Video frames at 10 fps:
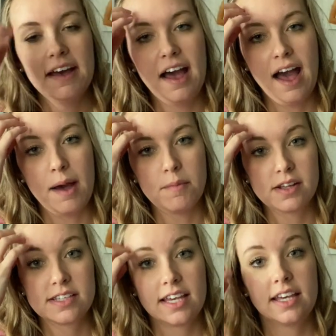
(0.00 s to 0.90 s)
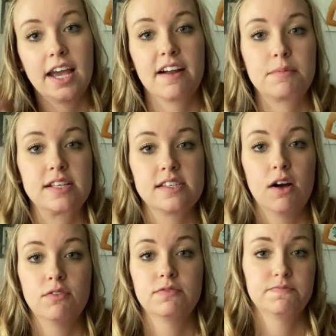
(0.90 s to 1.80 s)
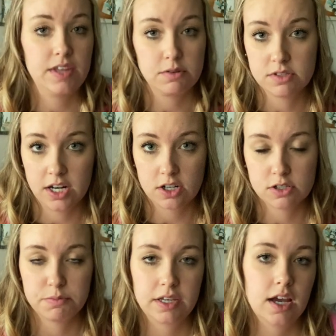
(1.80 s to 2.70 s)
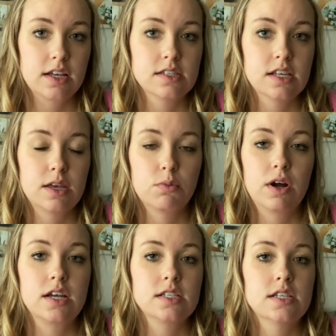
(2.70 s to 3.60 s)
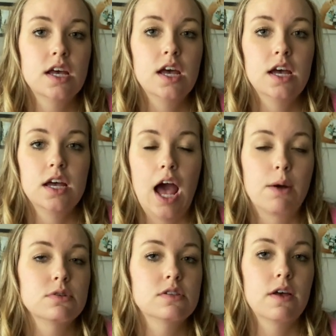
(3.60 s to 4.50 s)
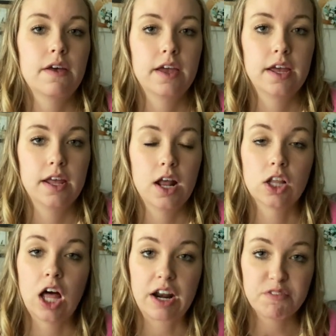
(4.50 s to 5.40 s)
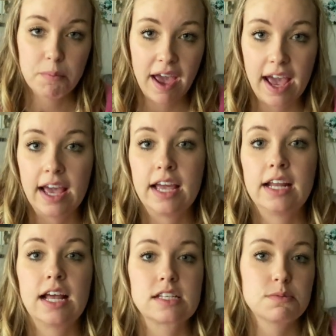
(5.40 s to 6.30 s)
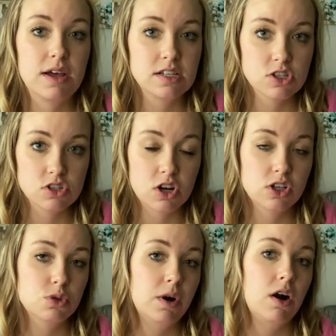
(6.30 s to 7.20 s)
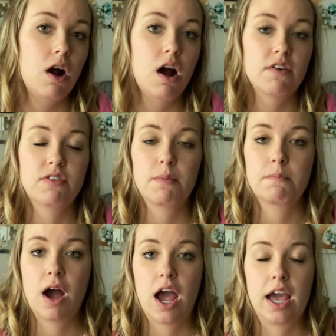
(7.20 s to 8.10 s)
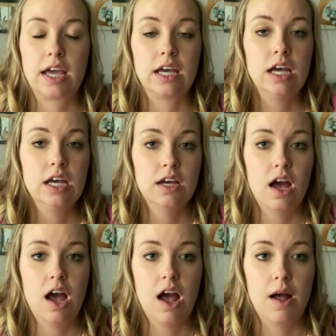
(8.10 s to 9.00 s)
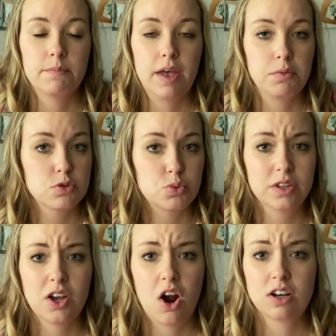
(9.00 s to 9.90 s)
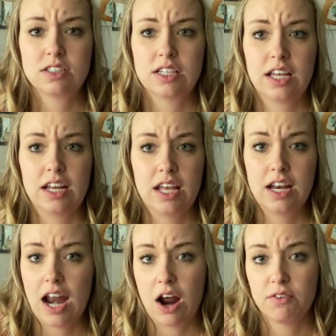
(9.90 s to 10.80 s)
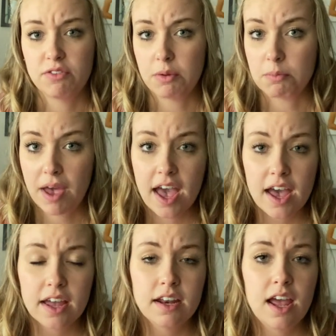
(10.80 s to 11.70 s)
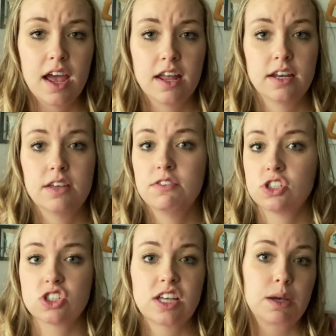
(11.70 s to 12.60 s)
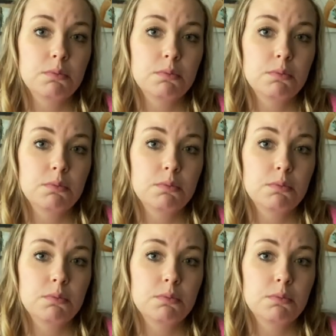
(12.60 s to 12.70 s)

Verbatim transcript: um, on taking care of myself downstairs because it was, I was in a lot of pain as the medicine started to wear off. My, um, it was really hard to get in and out of the bed and even just like